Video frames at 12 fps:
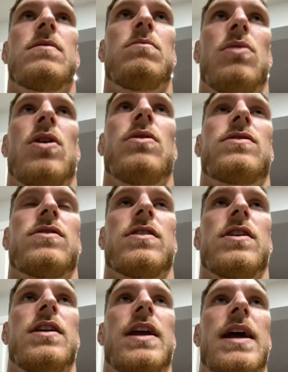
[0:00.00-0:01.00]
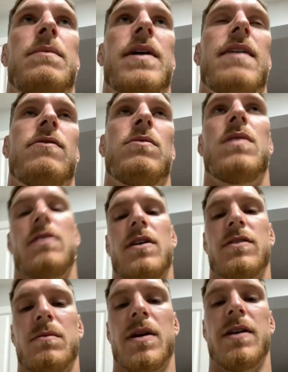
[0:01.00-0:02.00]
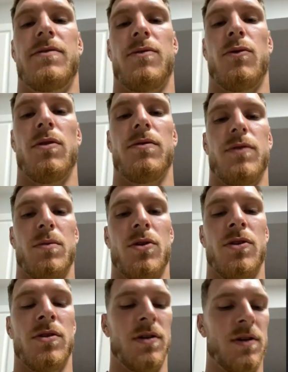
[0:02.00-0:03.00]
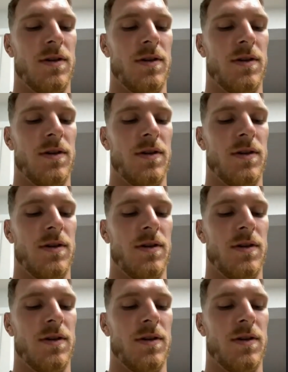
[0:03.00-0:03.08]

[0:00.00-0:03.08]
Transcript: Barwis is a good name to have on my resume for football,